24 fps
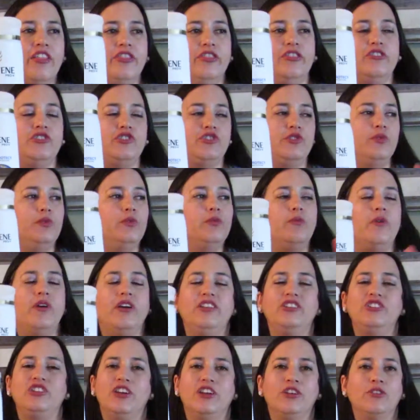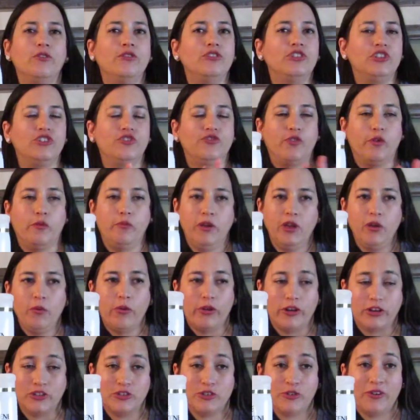The 2-in-1 general just for me
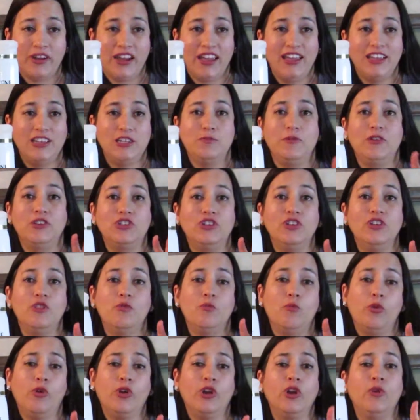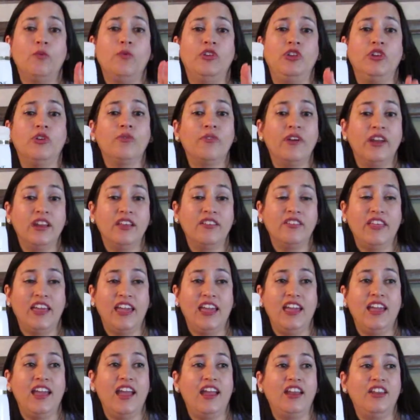works great, especially in the morning when you're running
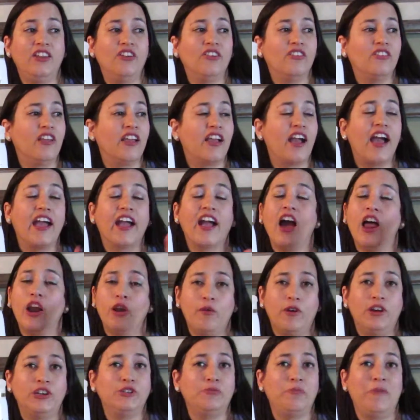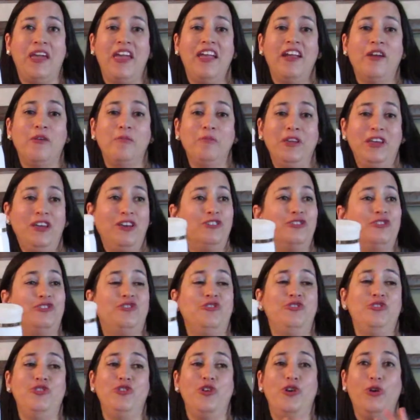late and you're like, I gotta wash my hair because
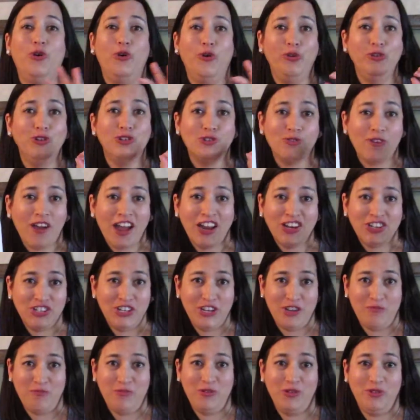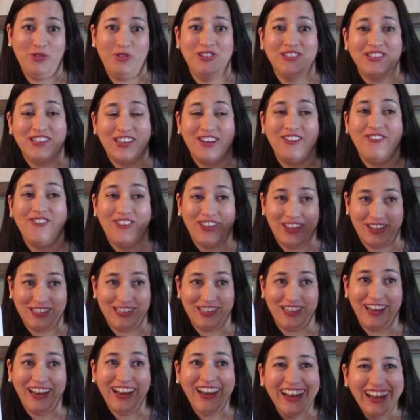no dry shampoo is gonna fix
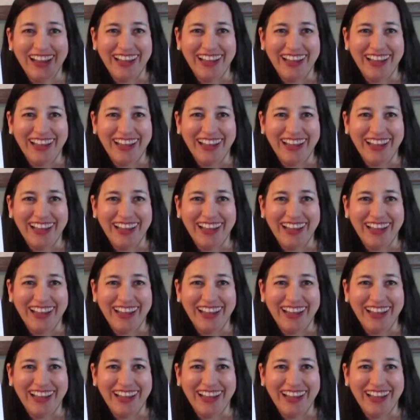it.